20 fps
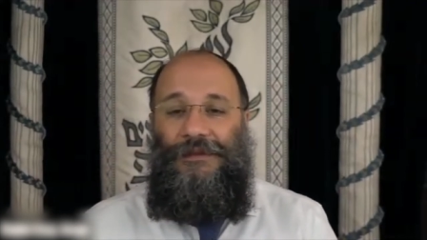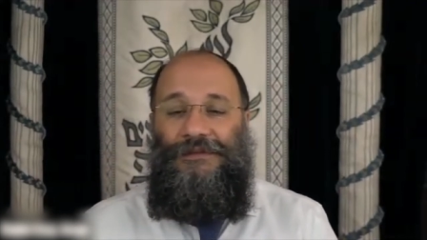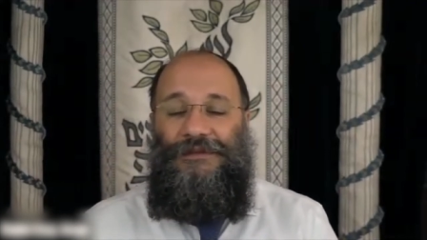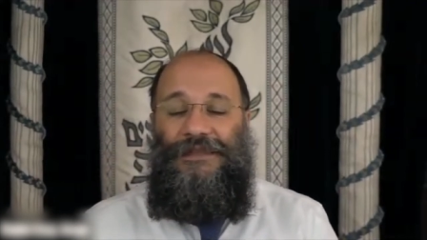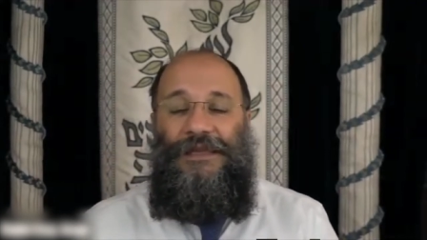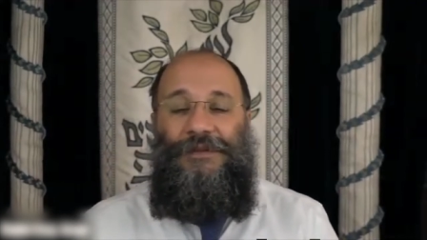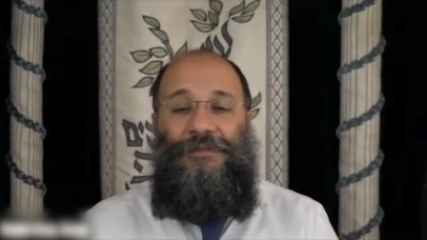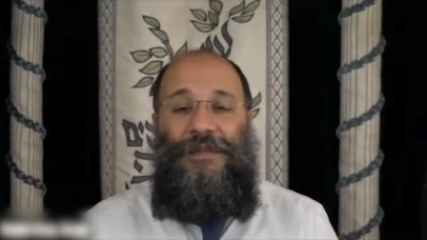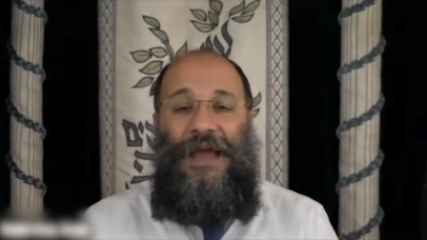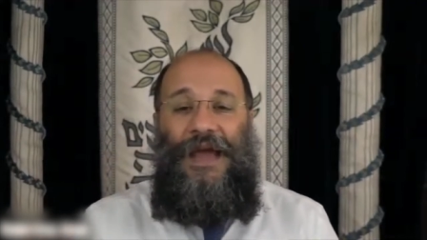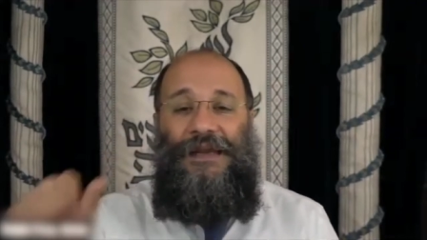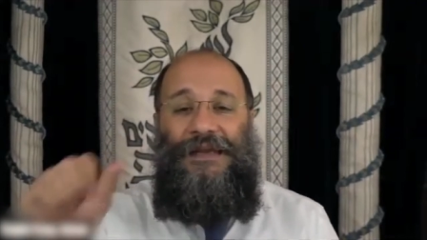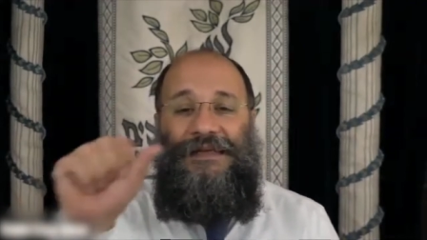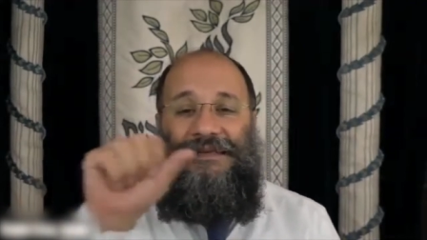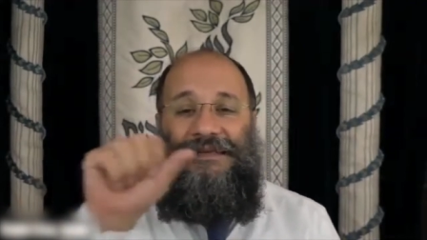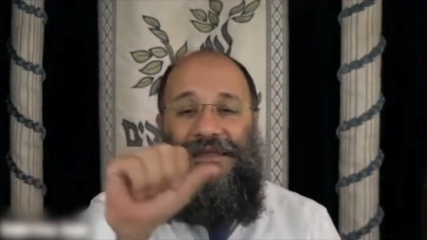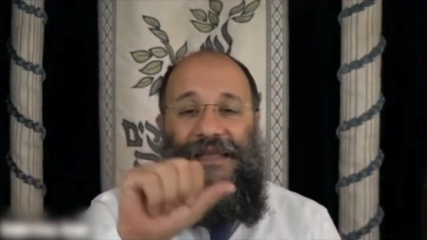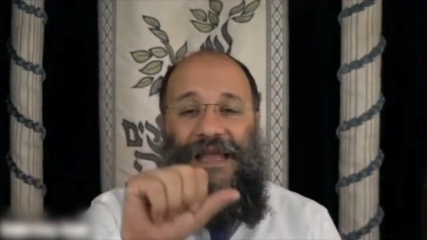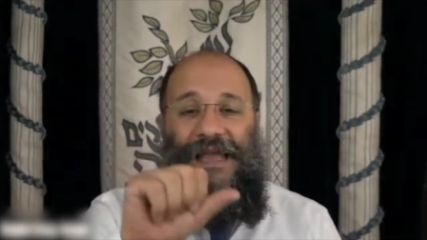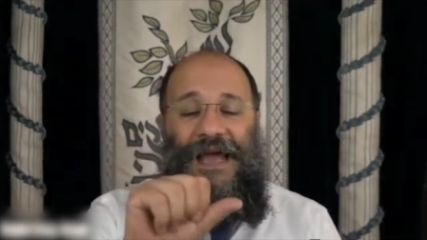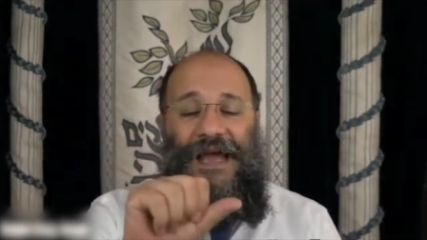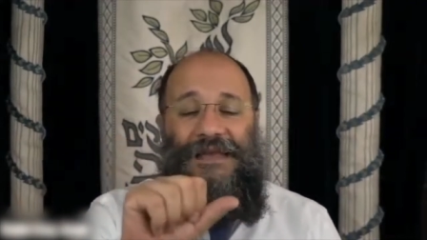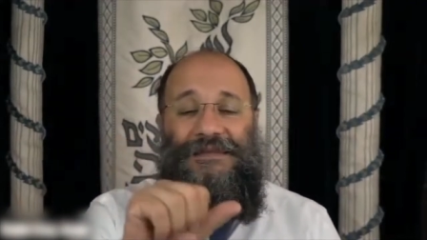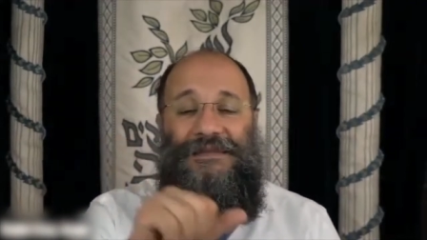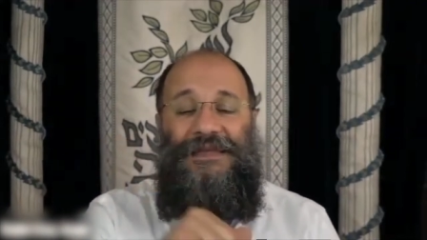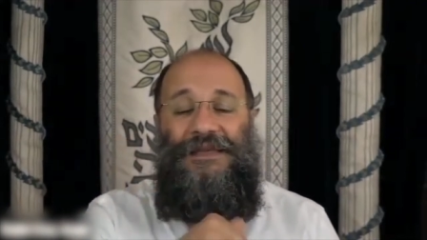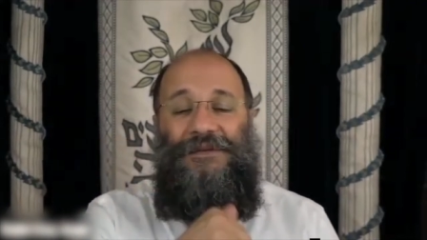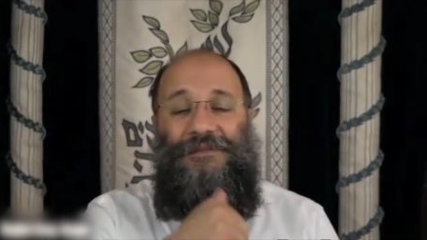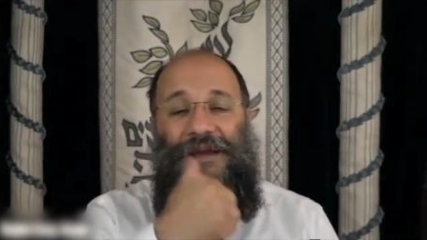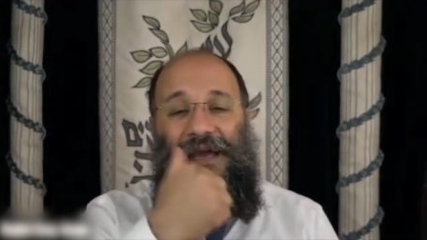that man is last
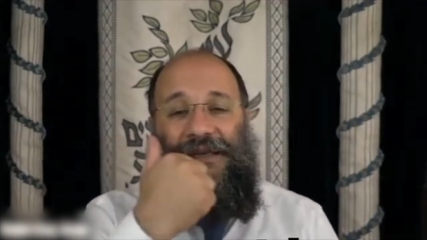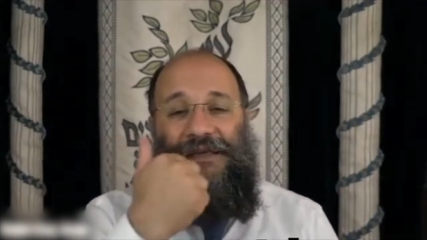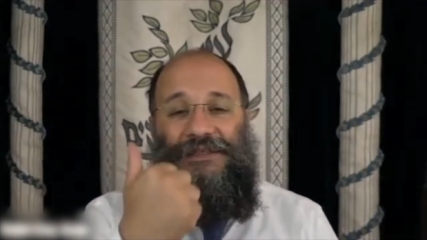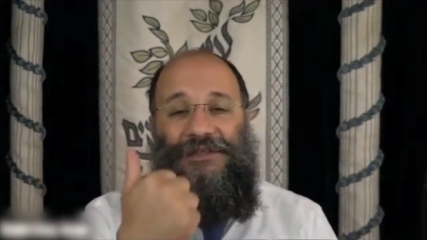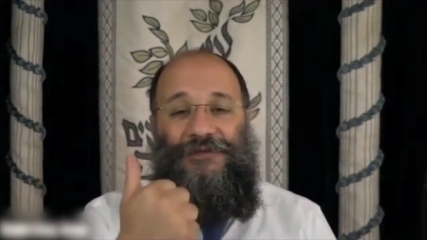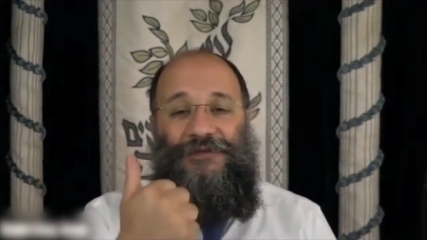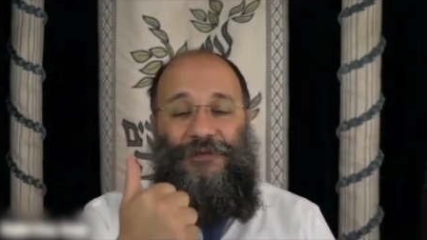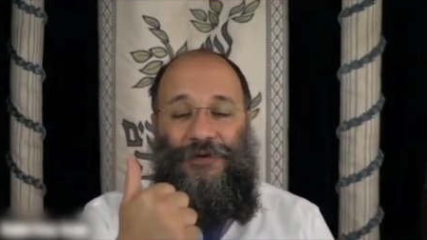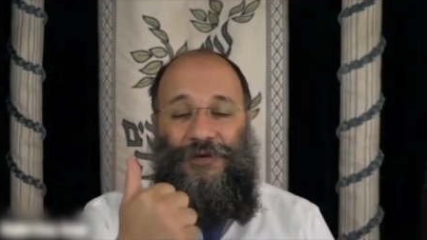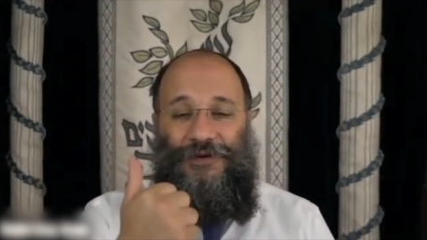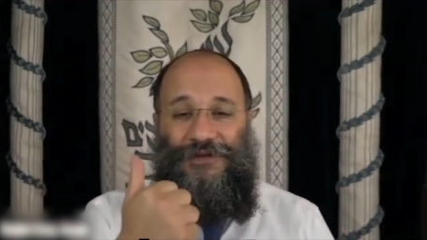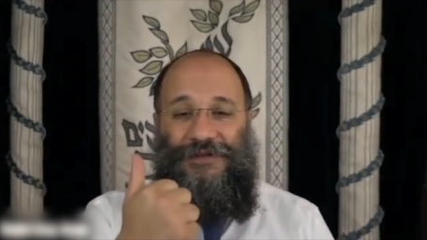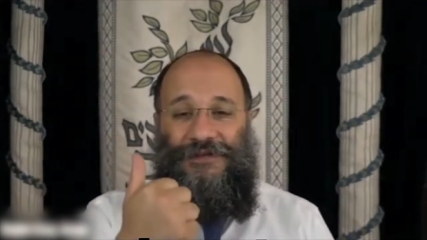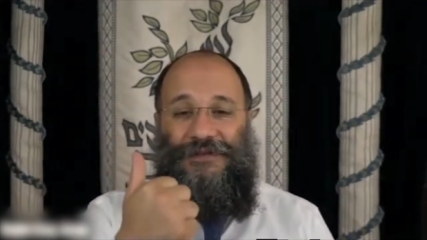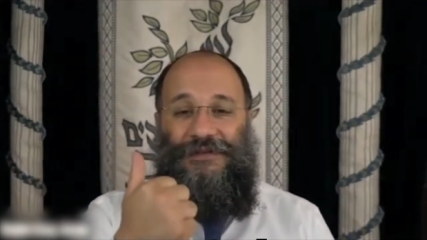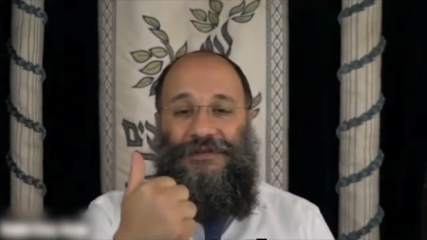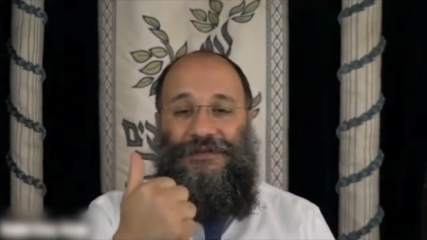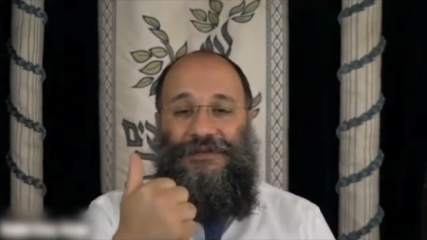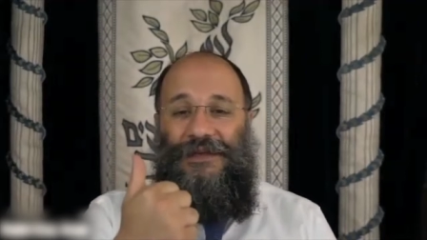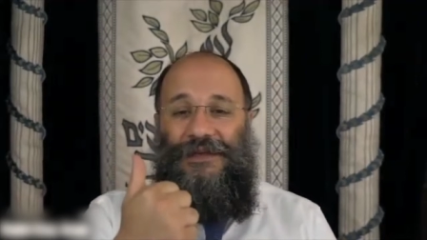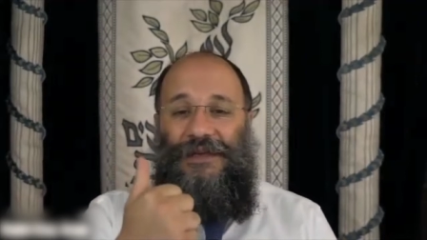and man is first.